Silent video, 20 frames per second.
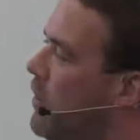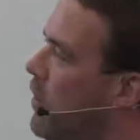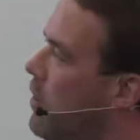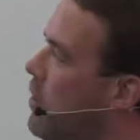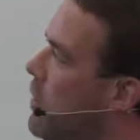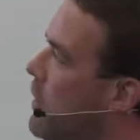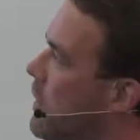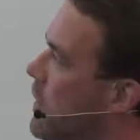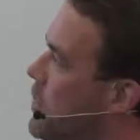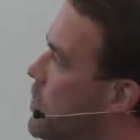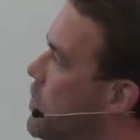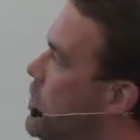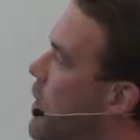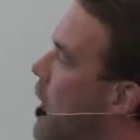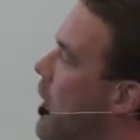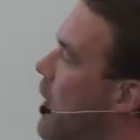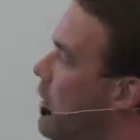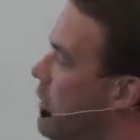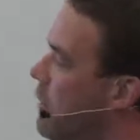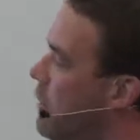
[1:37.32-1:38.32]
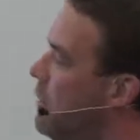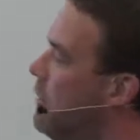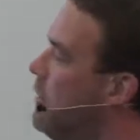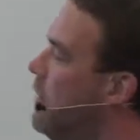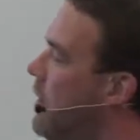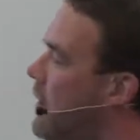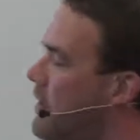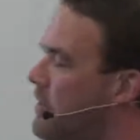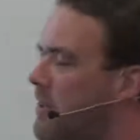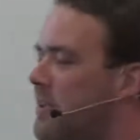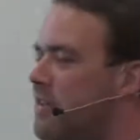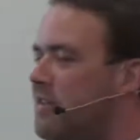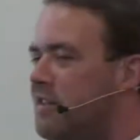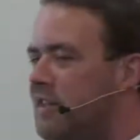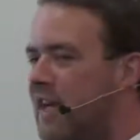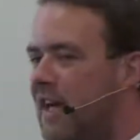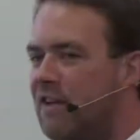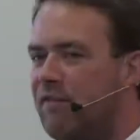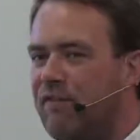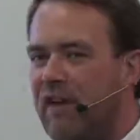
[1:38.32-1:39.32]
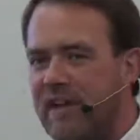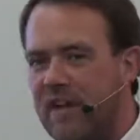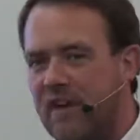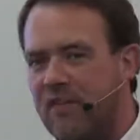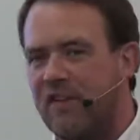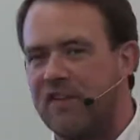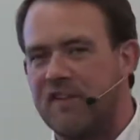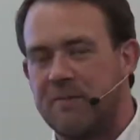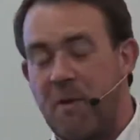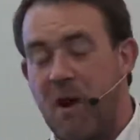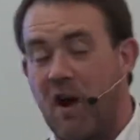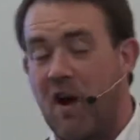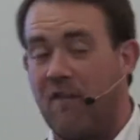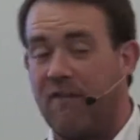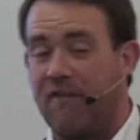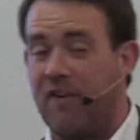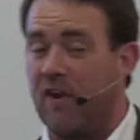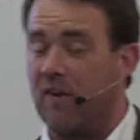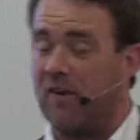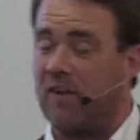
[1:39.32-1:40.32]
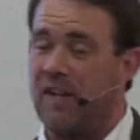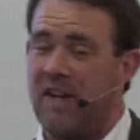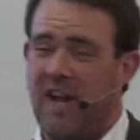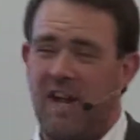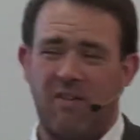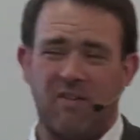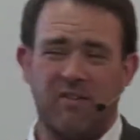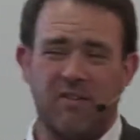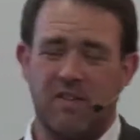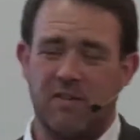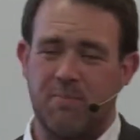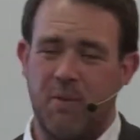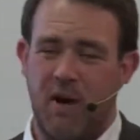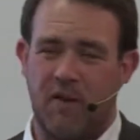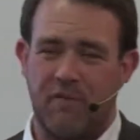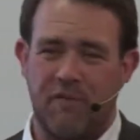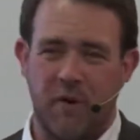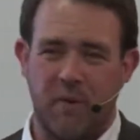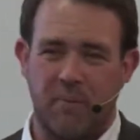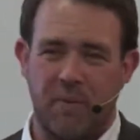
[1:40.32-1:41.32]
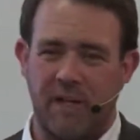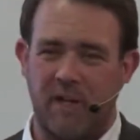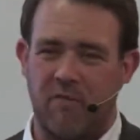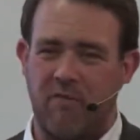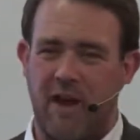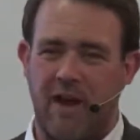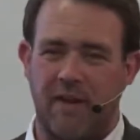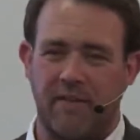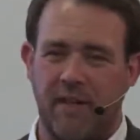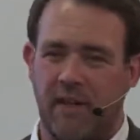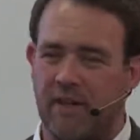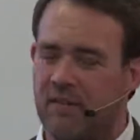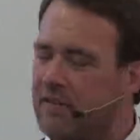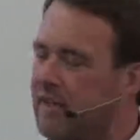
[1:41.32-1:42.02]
Google has shown, since the advent of the smartphone, and how long has the smartphone been around now?